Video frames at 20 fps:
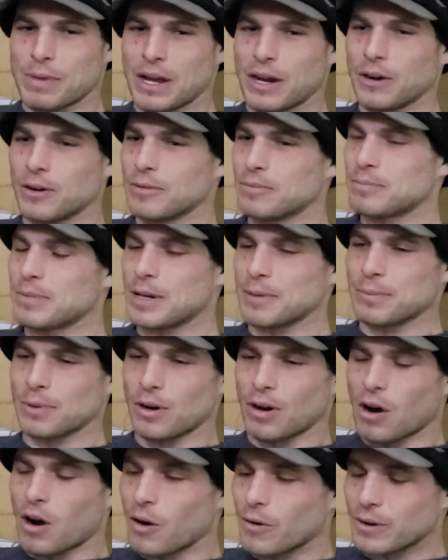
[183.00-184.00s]
out, people
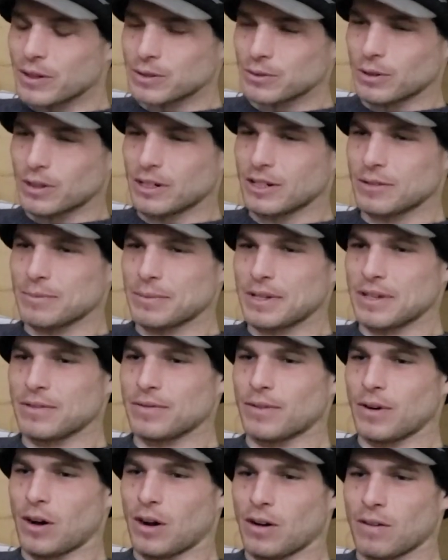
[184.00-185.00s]
always wanting to be
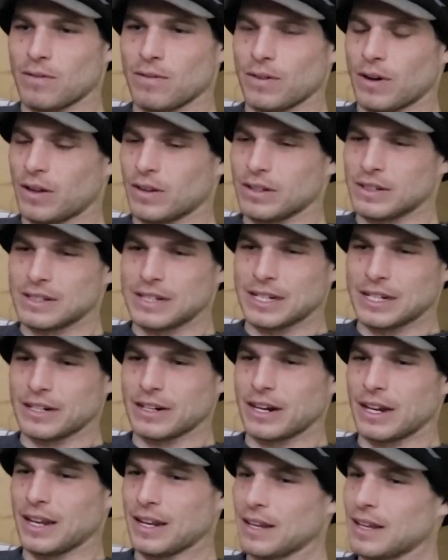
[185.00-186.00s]
involved,
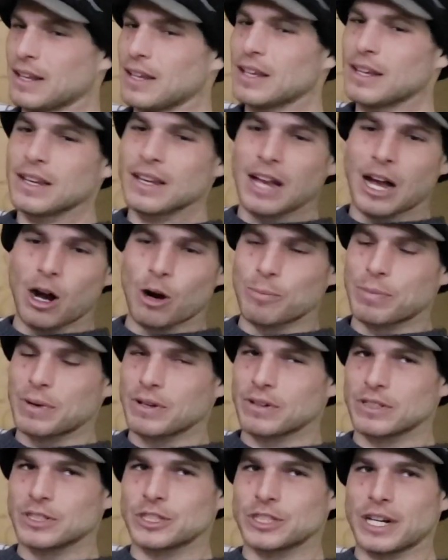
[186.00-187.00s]
volunteering, helping
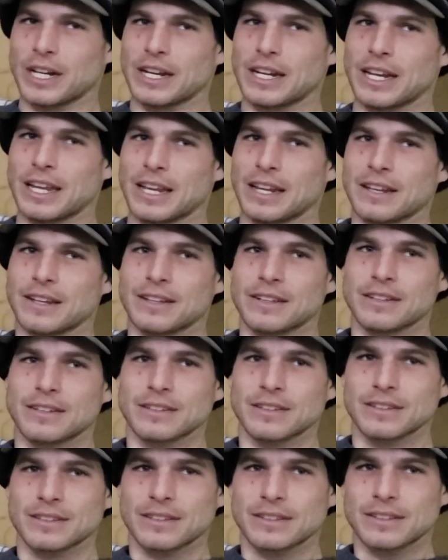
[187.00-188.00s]
with training.
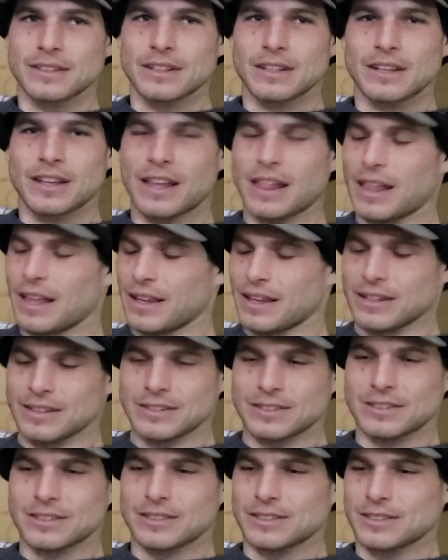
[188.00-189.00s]

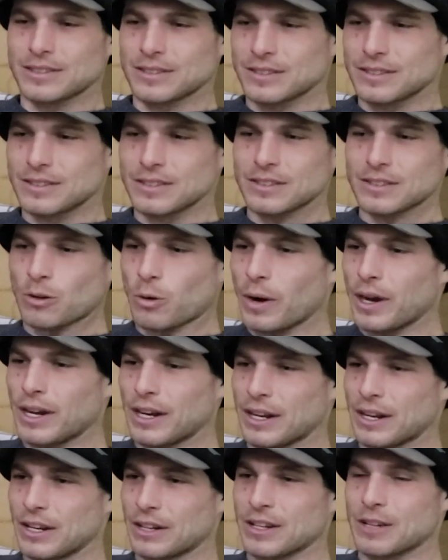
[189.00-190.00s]
It's quite
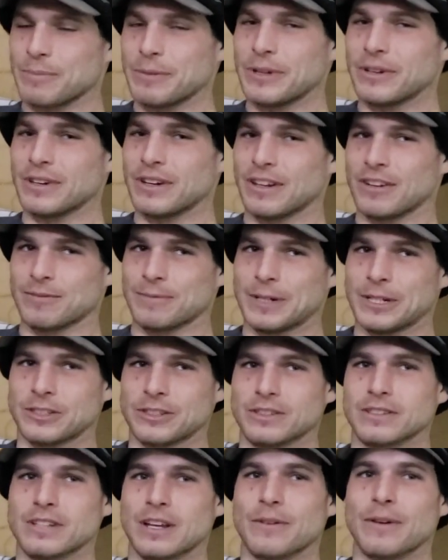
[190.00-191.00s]
a good community of
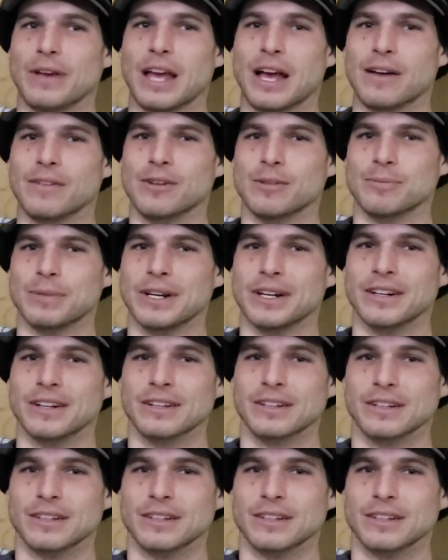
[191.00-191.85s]
mushers that we have up here.